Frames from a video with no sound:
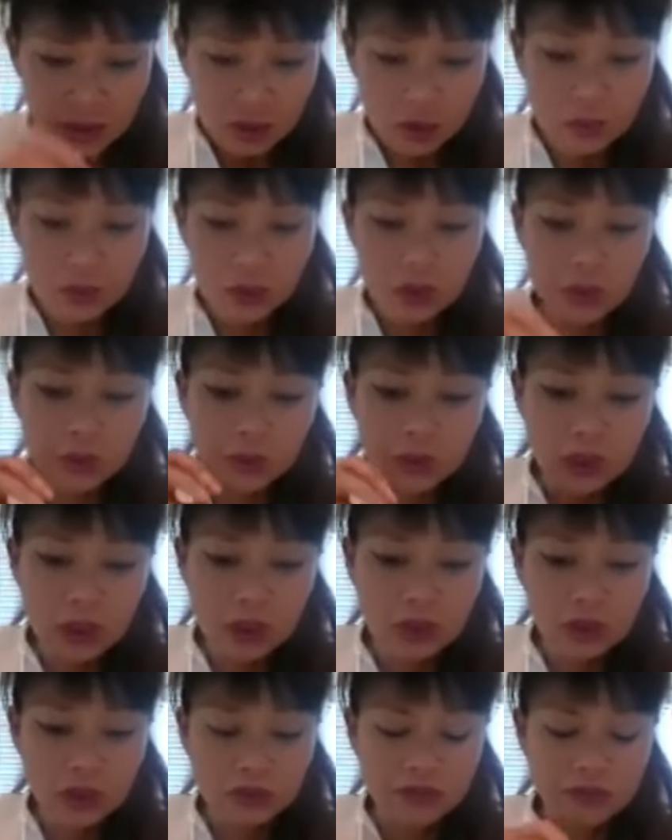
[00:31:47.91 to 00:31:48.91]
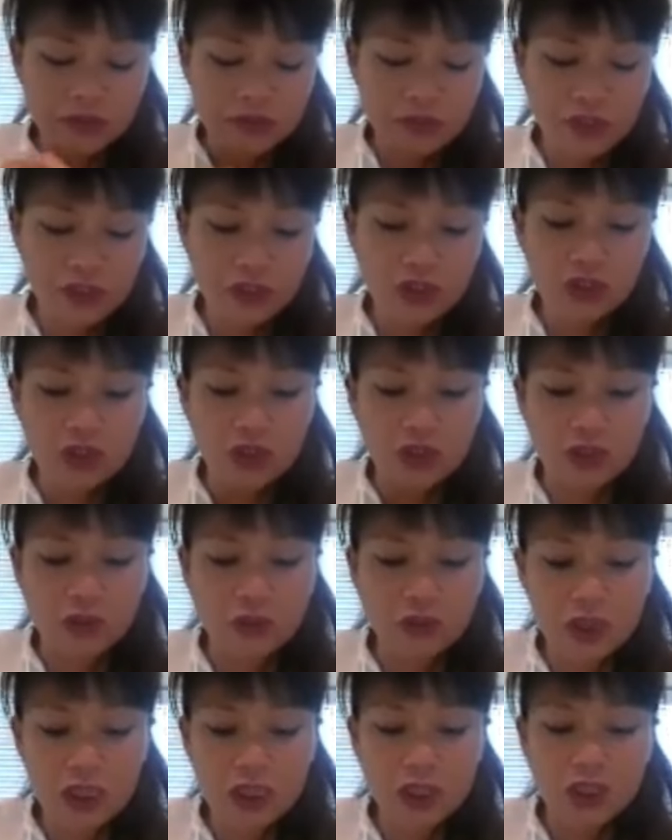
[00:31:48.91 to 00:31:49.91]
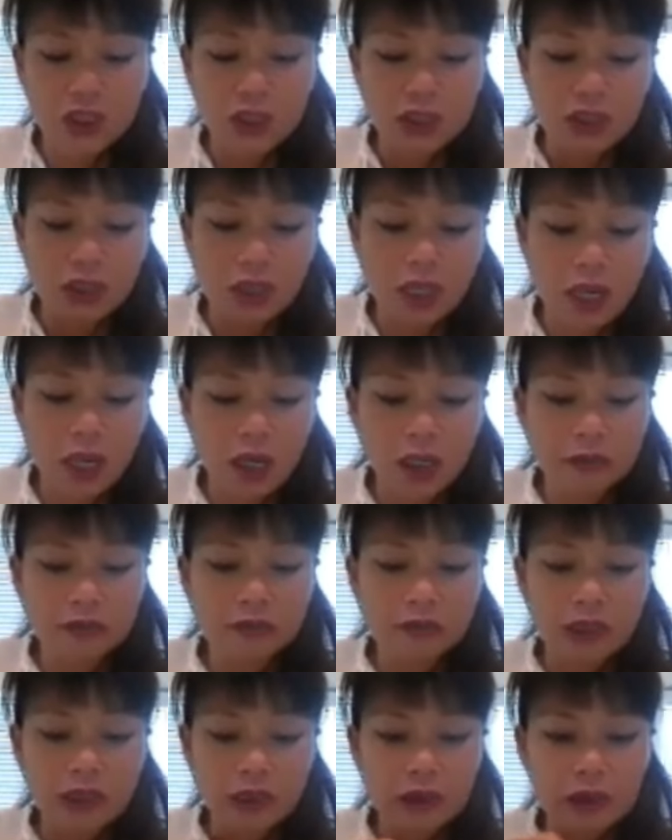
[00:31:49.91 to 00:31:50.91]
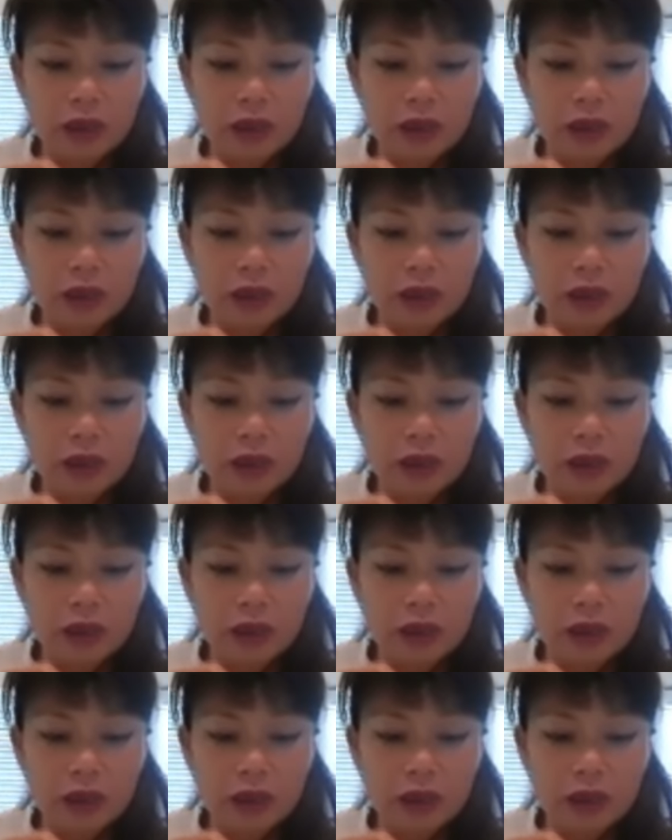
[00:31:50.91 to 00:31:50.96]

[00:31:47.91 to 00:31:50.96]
So you were the first generation of